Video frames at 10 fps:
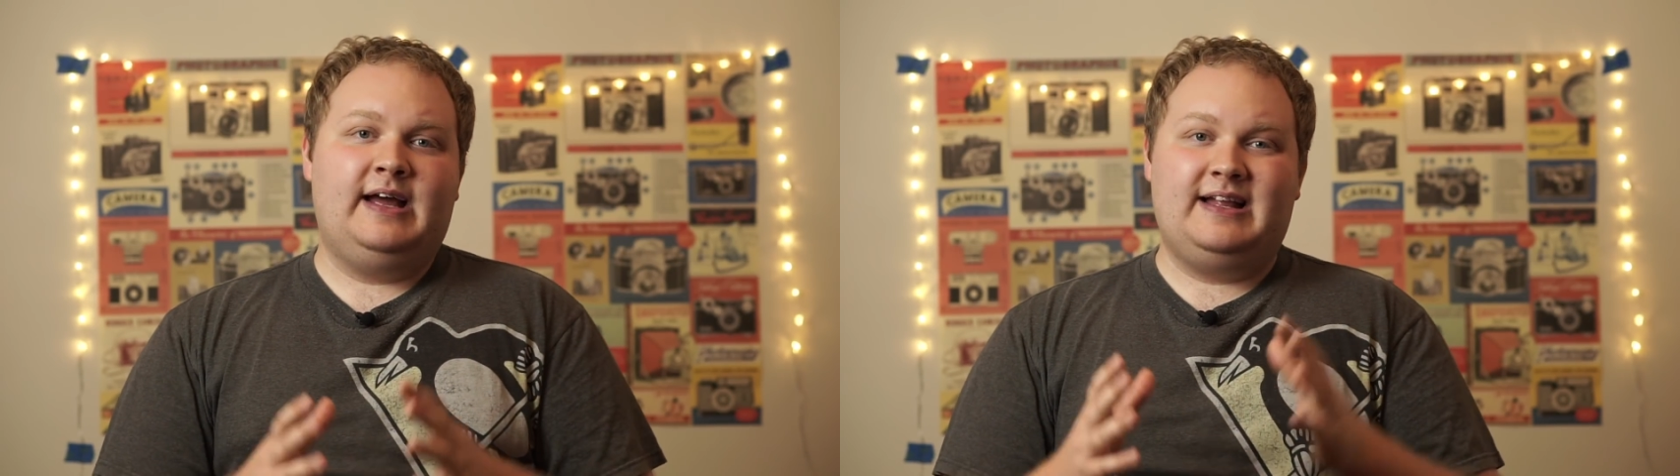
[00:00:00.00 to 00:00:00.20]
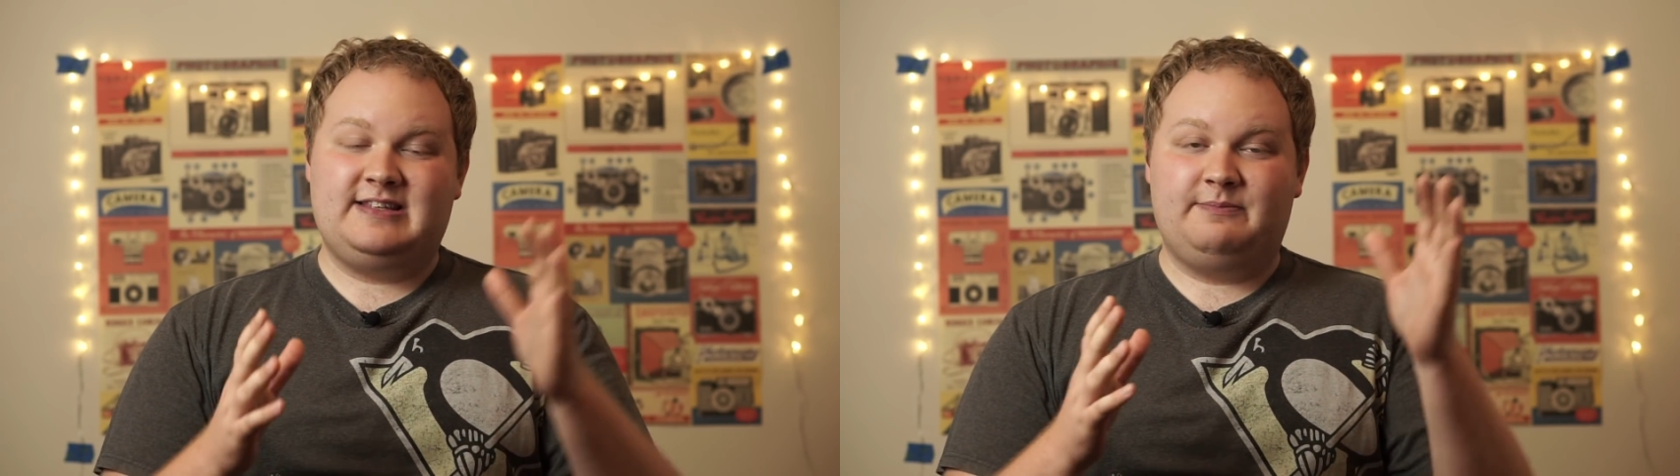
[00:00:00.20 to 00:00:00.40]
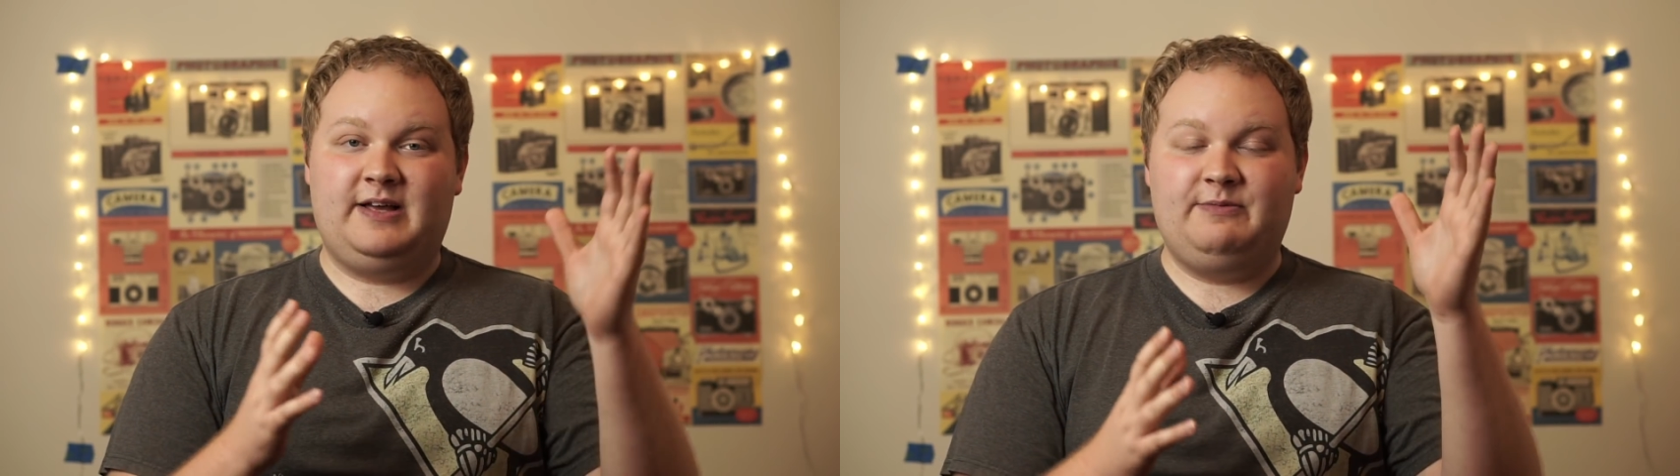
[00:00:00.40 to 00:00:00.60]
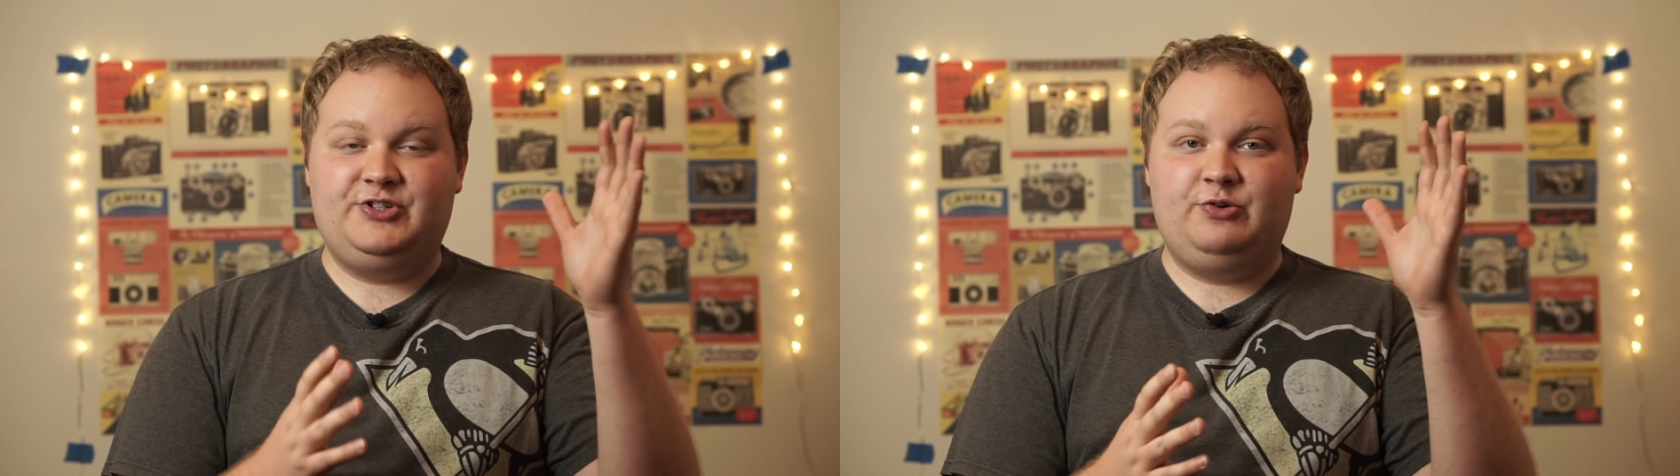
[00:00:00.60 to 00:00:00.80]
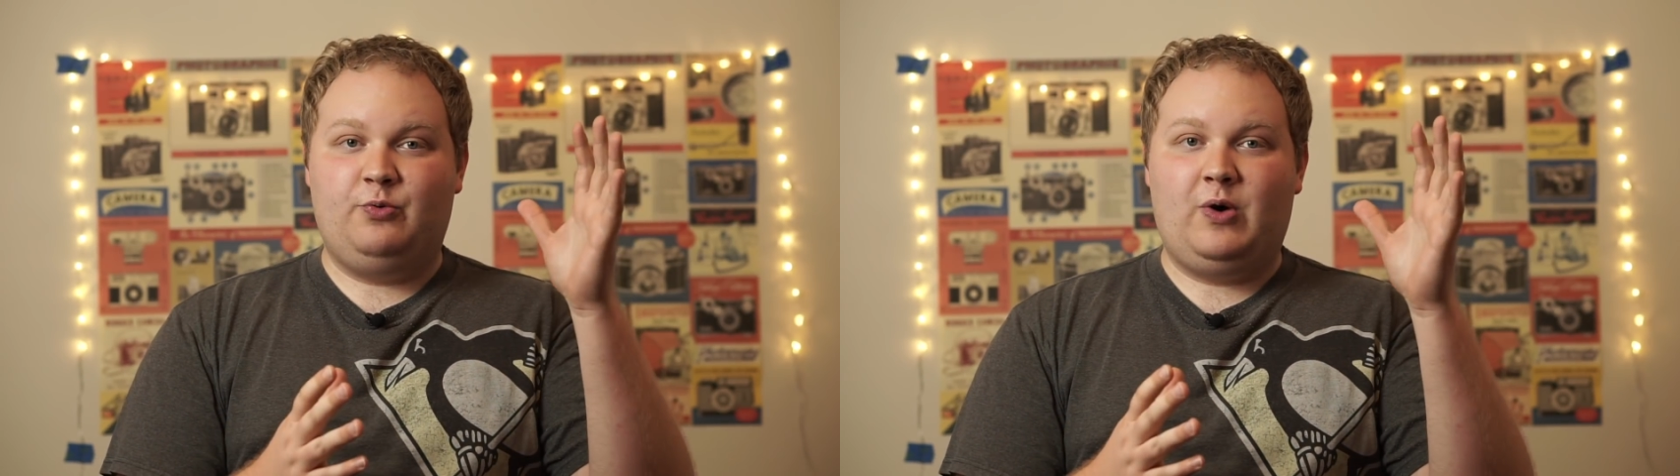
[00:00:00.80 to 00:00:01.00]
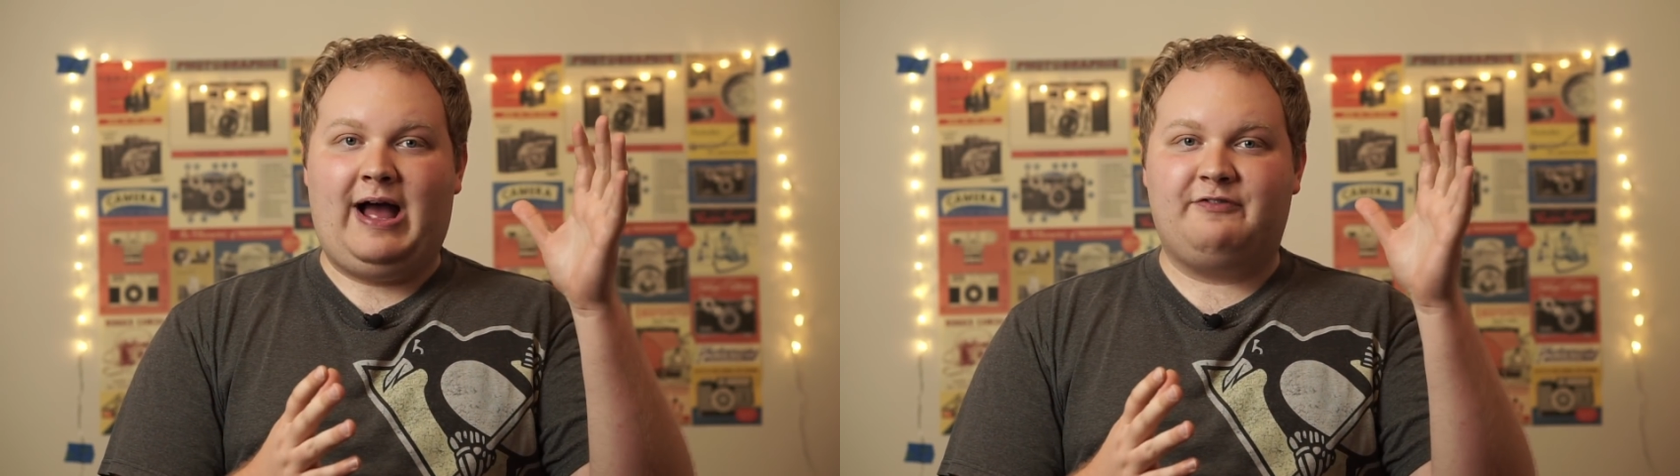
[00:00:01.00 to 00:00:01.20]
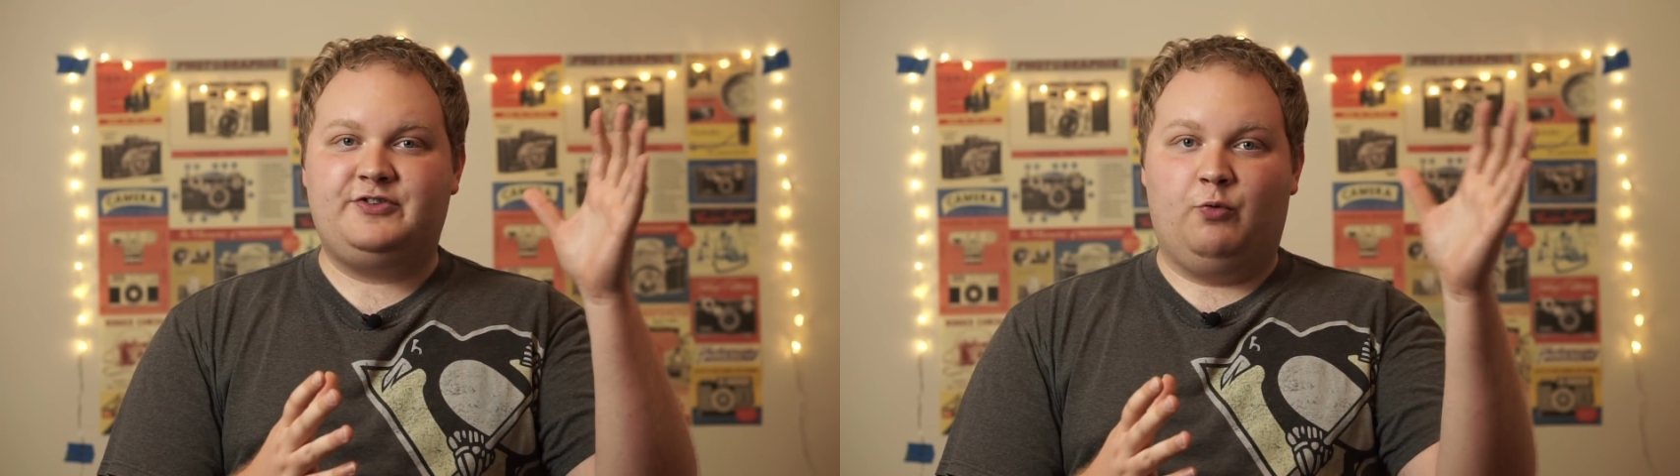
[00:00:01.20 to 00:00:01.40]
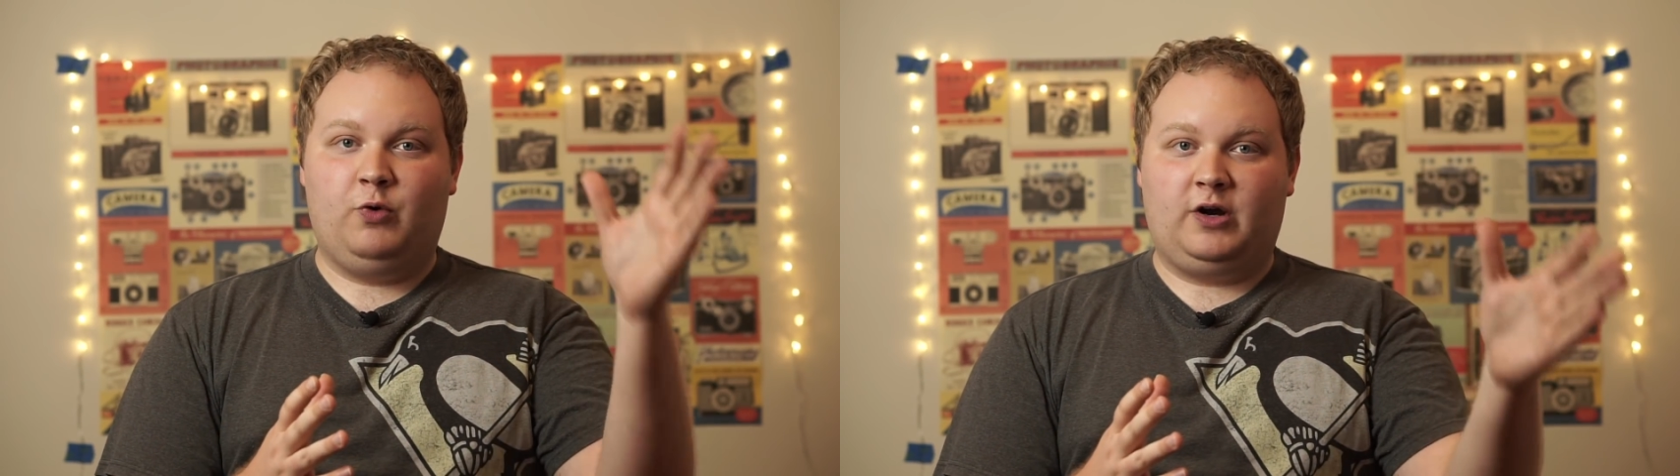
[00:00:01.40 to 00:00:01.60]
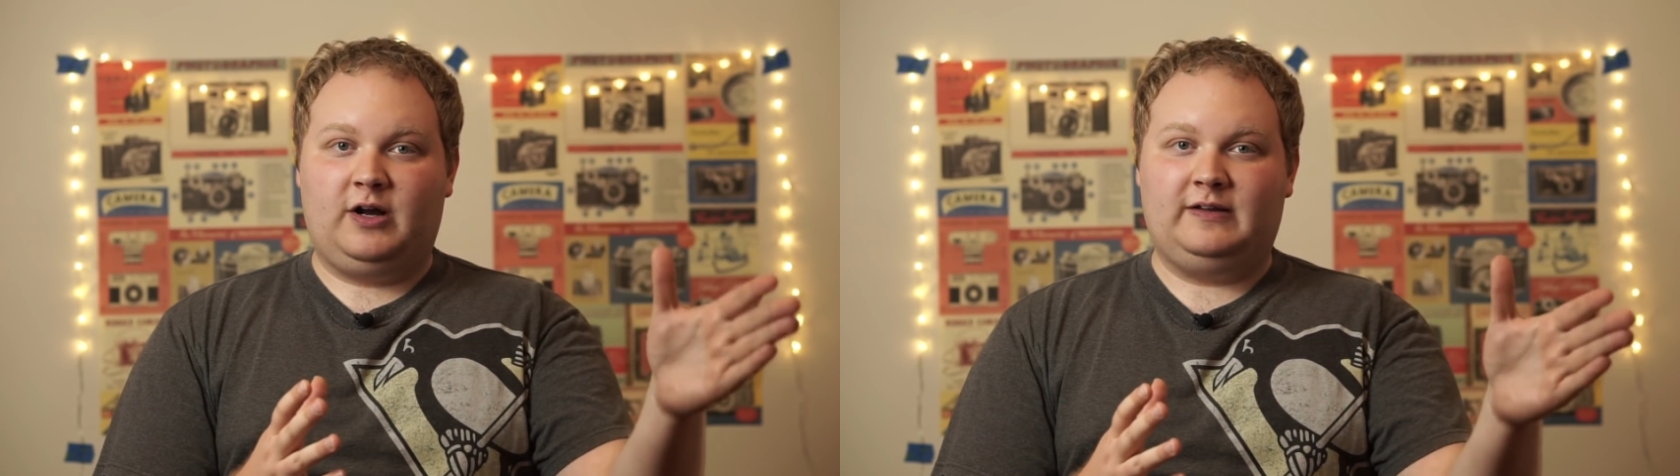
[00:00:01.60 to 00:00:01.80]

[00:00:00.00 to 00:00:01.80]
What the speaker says: and sometimes you will have to work a